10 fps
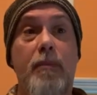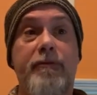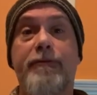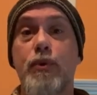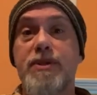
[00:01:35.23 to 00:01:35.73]

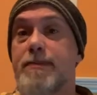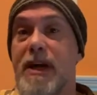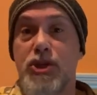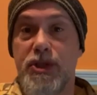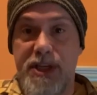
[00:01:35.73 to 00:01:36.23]
food
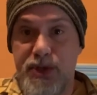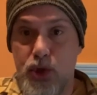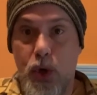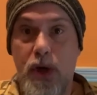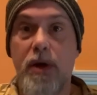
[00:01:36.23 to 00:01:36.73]
specialty
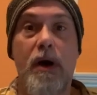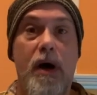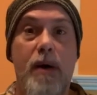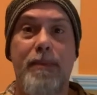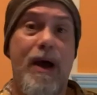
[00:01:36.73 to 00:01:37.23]
store
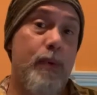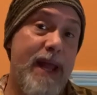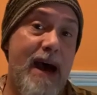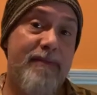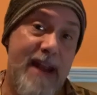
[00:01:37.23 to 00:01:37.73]
that we
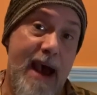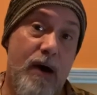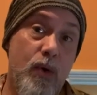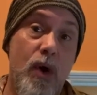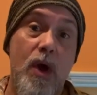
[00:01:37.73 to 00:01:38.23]
have
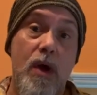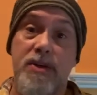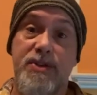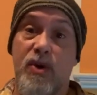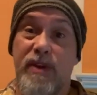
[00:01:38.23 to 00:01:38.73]
now.
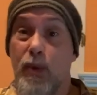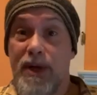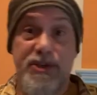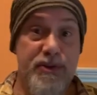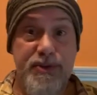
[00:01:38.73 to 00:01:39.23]
So they
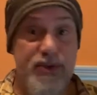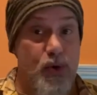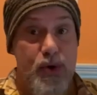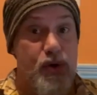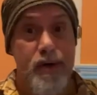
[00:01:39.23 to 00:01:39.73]
went to the
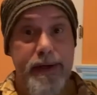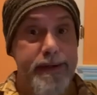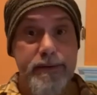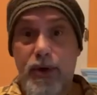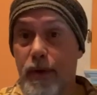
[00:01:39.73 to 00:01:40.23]
store
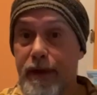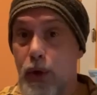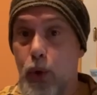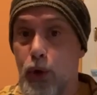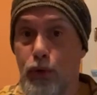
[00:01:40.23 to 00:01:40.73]
or their
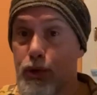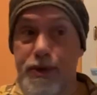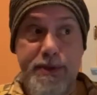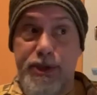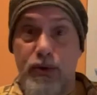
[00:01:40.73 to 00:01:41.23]
local
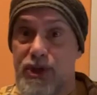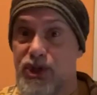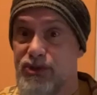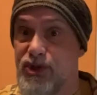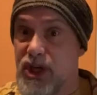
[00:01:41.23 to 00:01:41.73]
grocery store
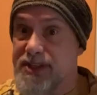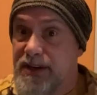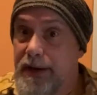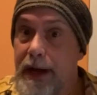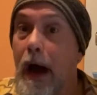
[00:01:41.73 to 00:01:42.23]
and just
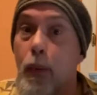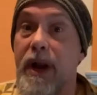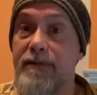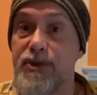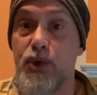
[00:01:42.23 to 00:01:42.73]
got
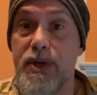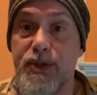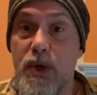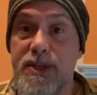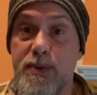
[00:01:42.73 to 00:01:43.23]
whatever soy
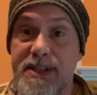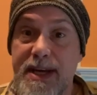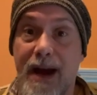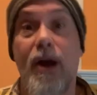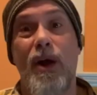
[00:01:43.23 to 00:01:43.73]
sauce was
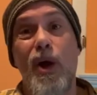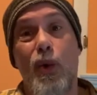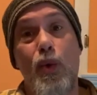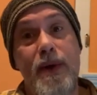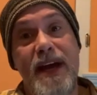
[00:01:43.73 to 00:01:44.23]
there.
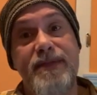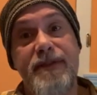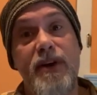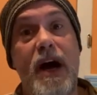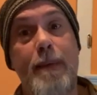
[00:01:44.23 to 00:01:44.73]
Well, we have
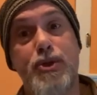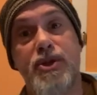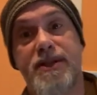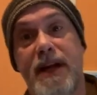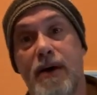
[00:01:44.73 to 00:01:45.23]
different
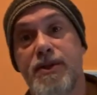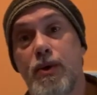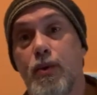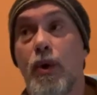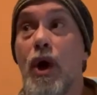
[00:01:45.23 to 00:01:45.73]
options now.
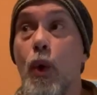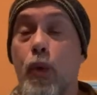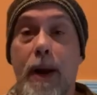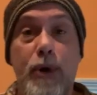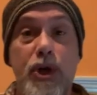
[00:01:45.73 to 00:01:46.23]
So
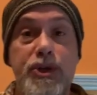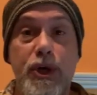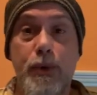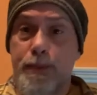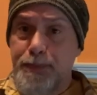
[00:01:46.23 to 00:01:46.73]
what I'm going to do